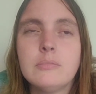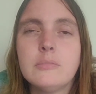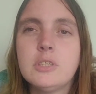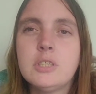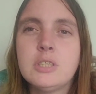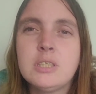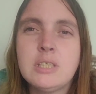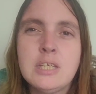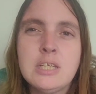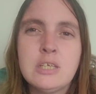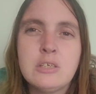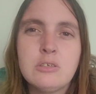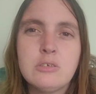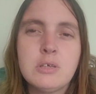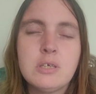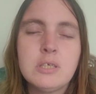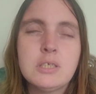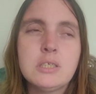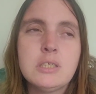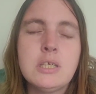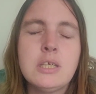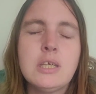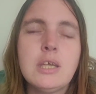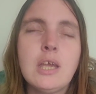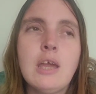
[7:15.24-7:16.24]
an
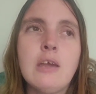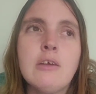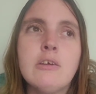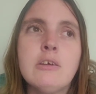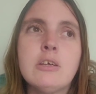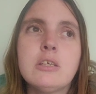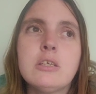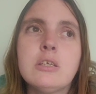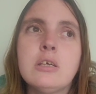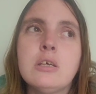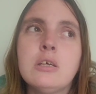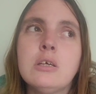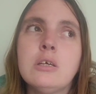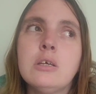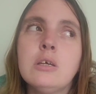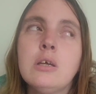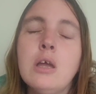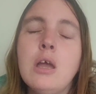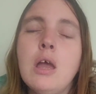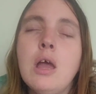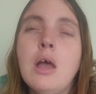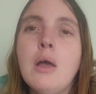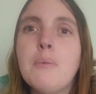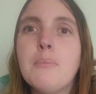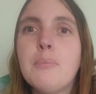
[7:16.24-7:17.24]
interesting character,
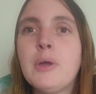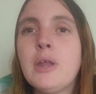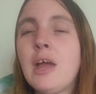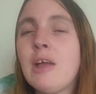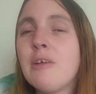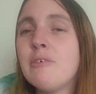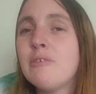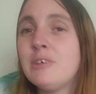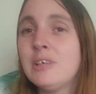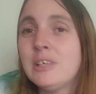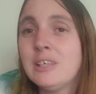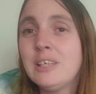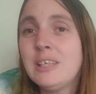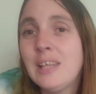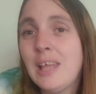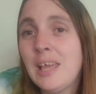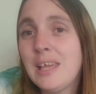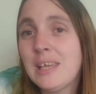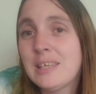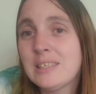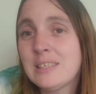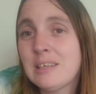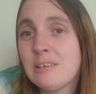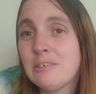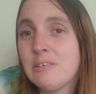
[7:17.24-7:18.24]
but I really like
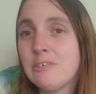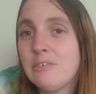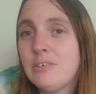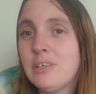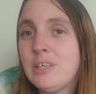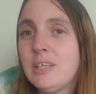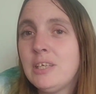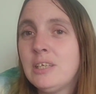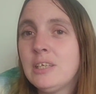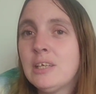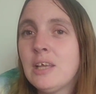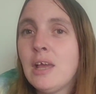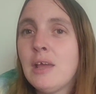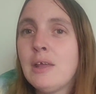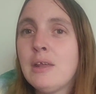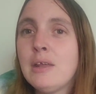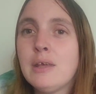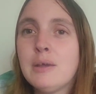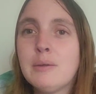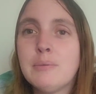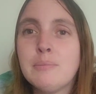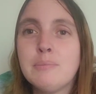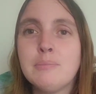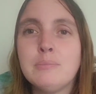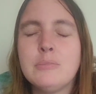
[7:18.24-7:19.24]
Seraphine,
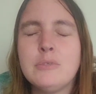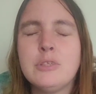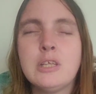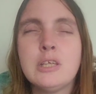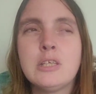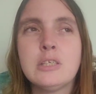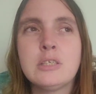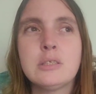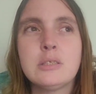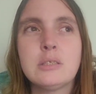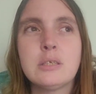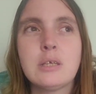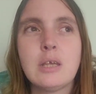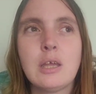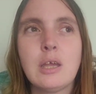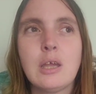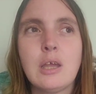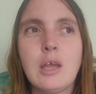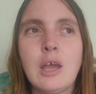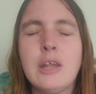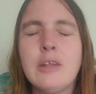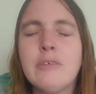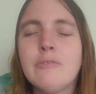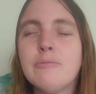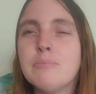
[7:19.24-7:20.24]
and there's
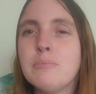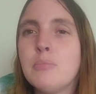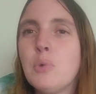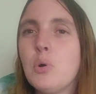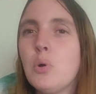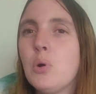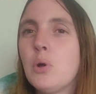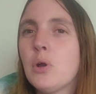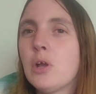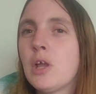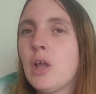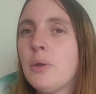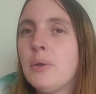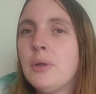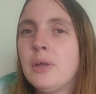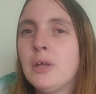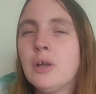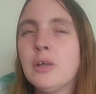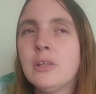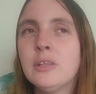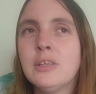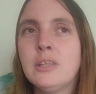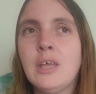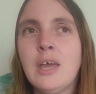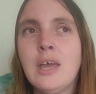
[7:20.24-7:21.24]
kind of more going
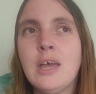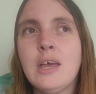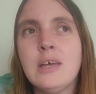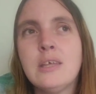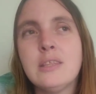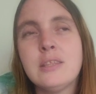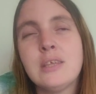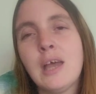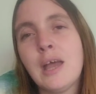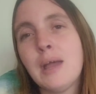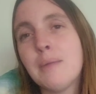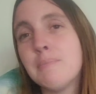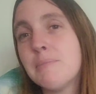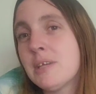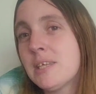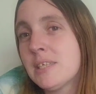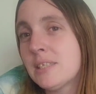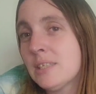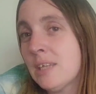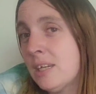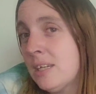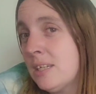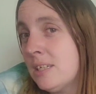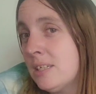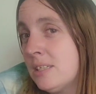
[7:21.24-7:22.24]
on there that I'm
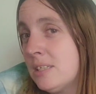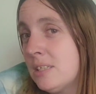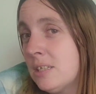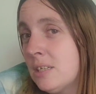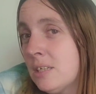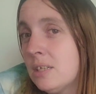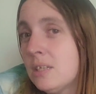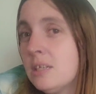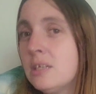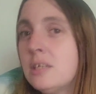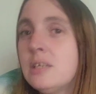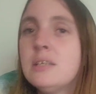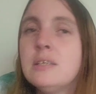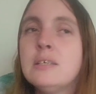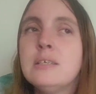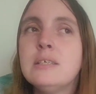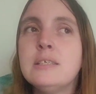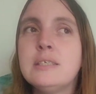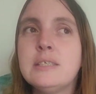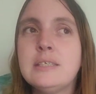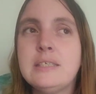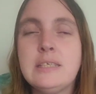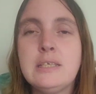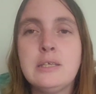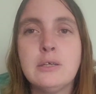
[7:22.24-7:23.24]
excited to
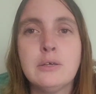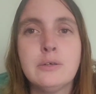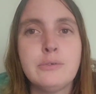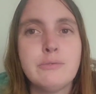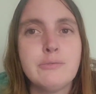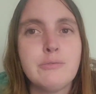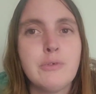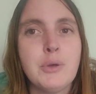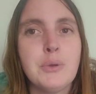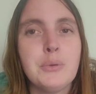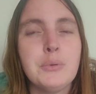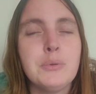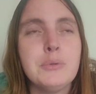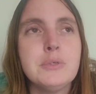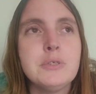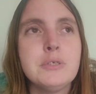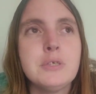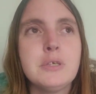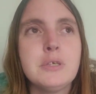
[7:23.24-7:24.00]
see unfold,